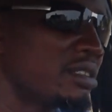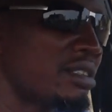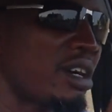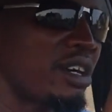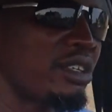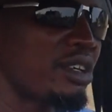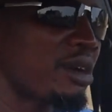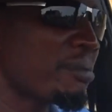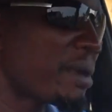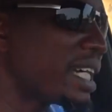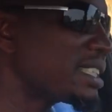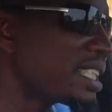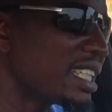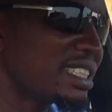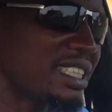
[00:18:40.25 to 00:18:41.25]
on your
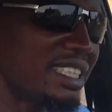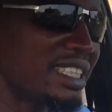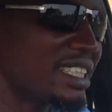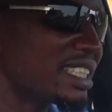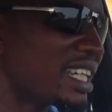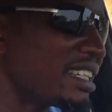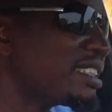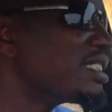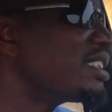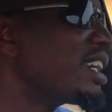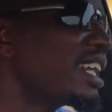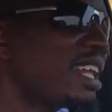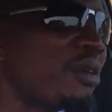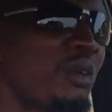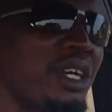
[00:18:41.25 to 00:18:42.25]
master cylinder. In
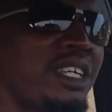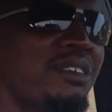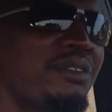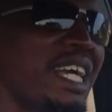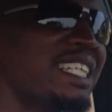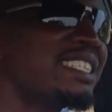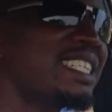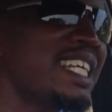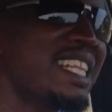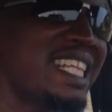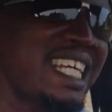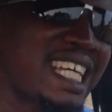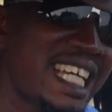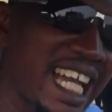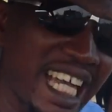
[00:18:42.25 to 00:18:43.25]
other words, if there's a
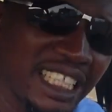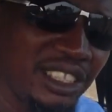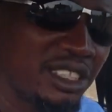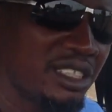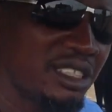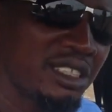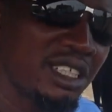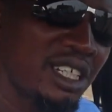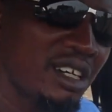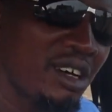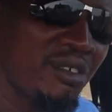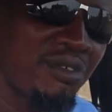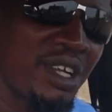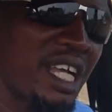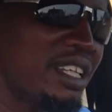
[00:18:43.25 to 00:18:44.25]
leakage
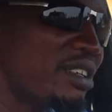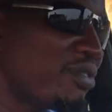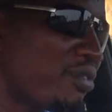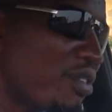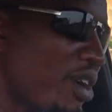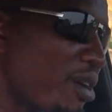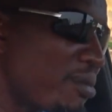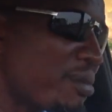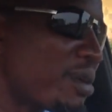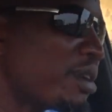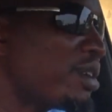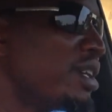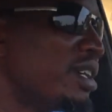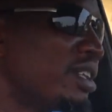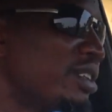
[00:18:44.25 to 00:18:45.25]
of any form,
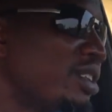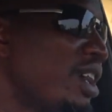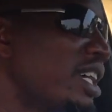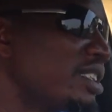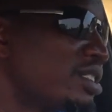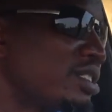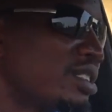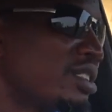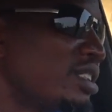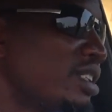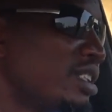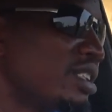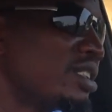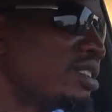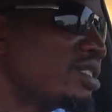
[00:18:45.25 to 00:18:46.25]
not
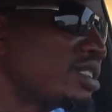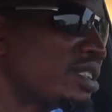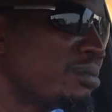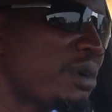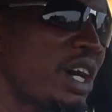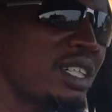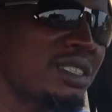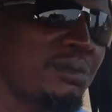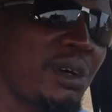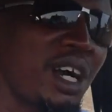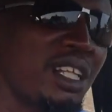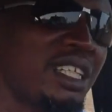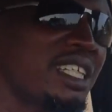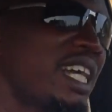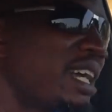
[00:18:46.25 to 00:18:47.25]
small
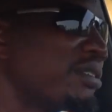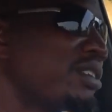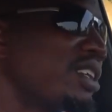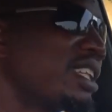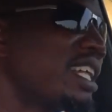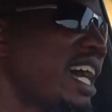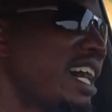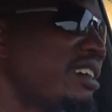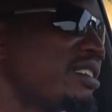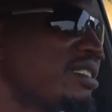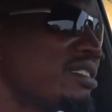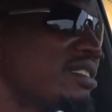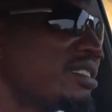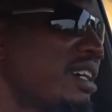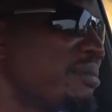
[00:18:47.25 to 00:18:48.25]
leak, and total
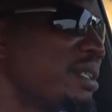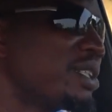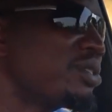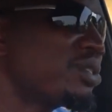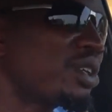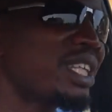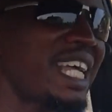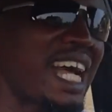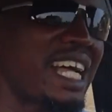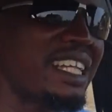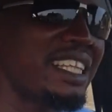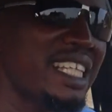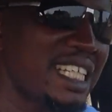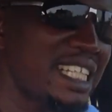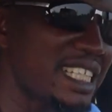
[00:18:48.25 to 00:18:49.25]

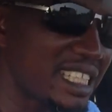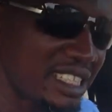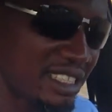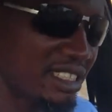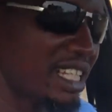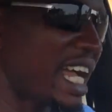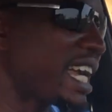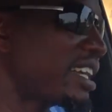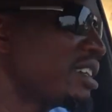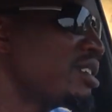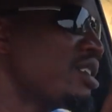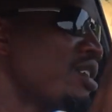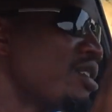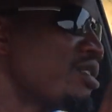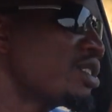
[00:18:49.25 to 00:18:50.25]
leak, like
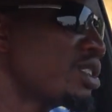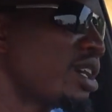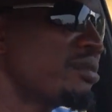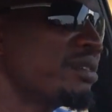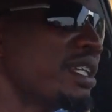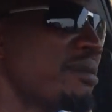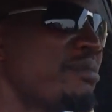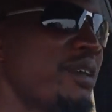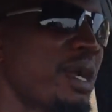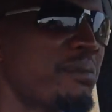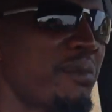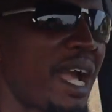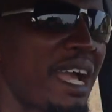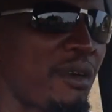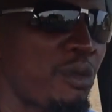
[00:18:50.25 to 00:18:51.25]
something, a brake
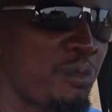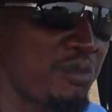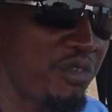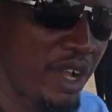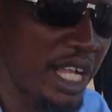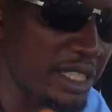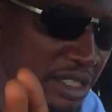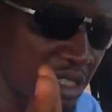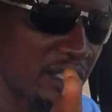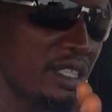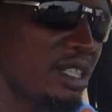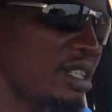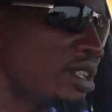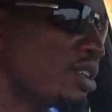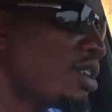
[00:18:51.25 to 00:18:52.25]
pipe breaks
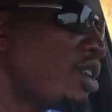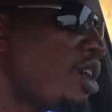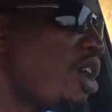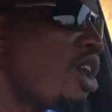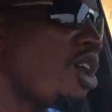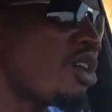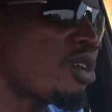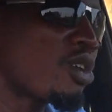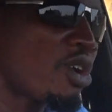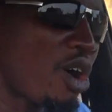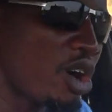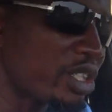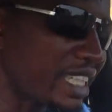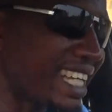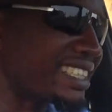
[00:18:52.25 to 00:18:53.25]
or
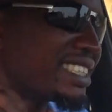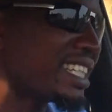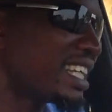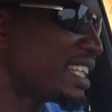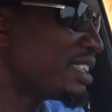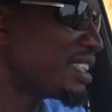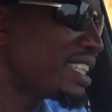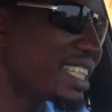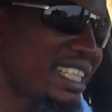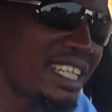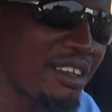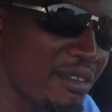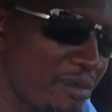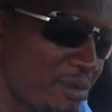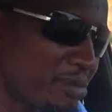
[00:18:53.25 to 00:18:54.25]
cut and started
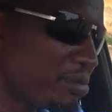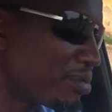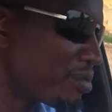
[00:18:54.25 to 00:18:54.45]
leaking,